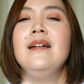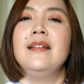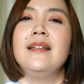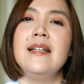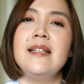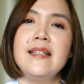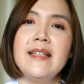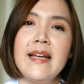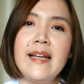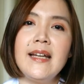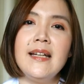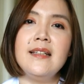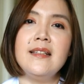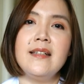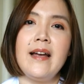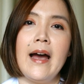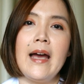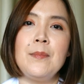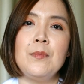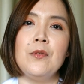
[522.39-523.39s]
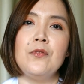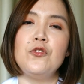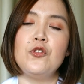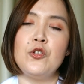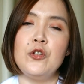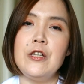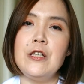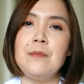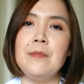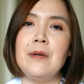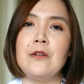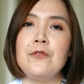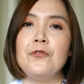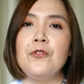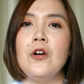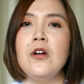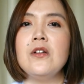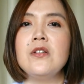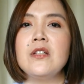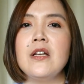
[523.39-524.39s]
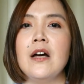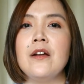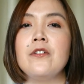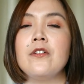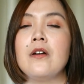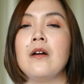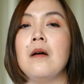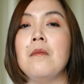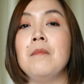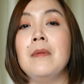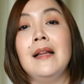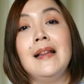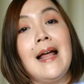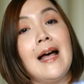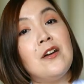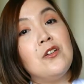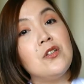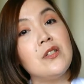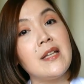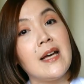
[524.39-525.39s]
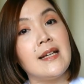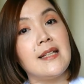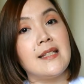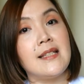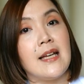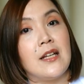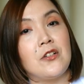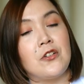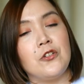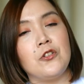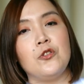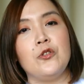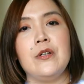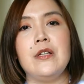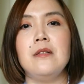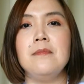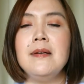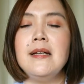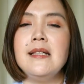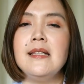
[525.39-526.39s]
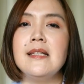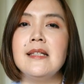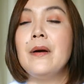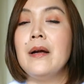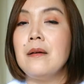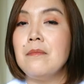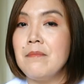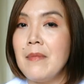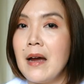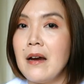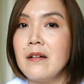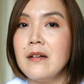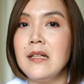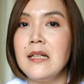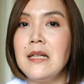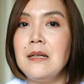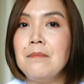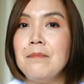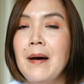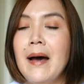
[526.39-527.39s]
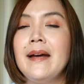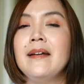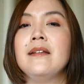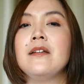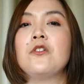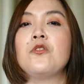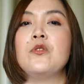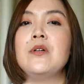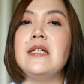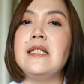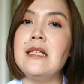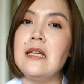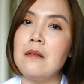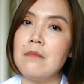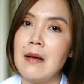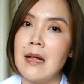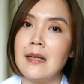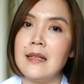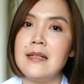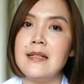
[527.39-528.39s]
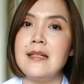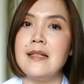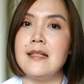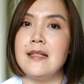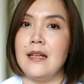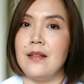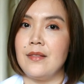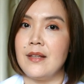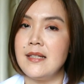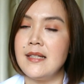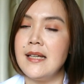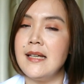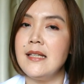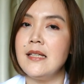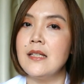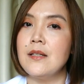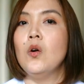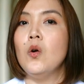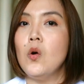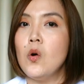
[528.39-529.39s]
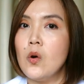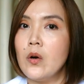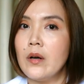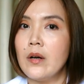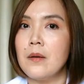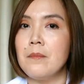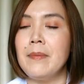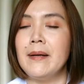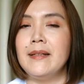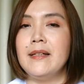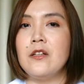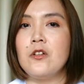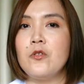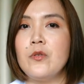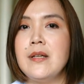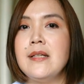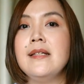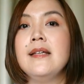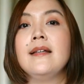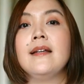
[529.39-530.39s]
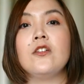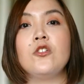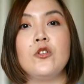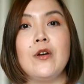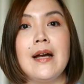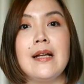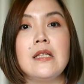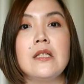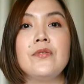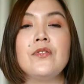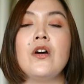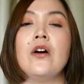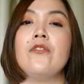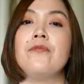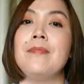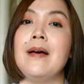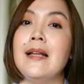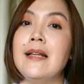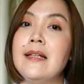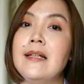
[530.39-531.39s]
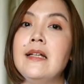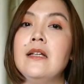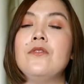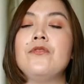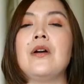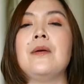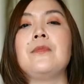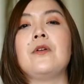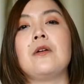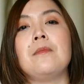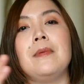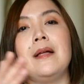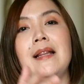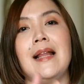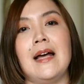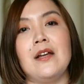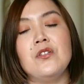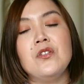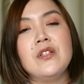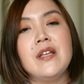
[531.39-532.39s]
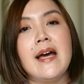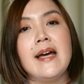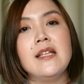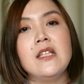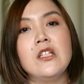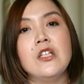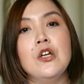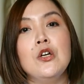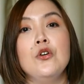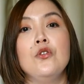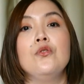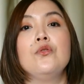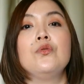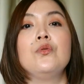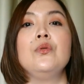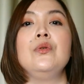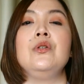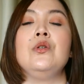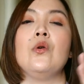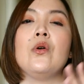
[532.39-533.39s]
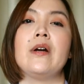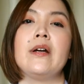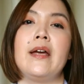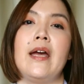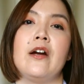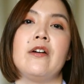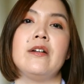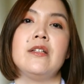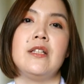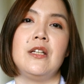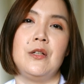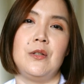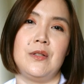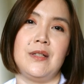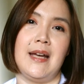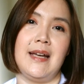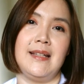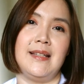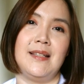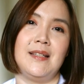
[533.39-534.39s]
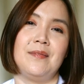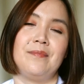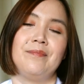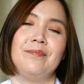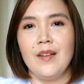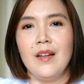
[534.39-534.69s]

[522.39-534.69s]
The second type of treatment falls under melanocyte-centered treatments, primarily by decreasing melanin synthesis or by decreasing the transfer of melanin from your melanocytes to your keratinocytes.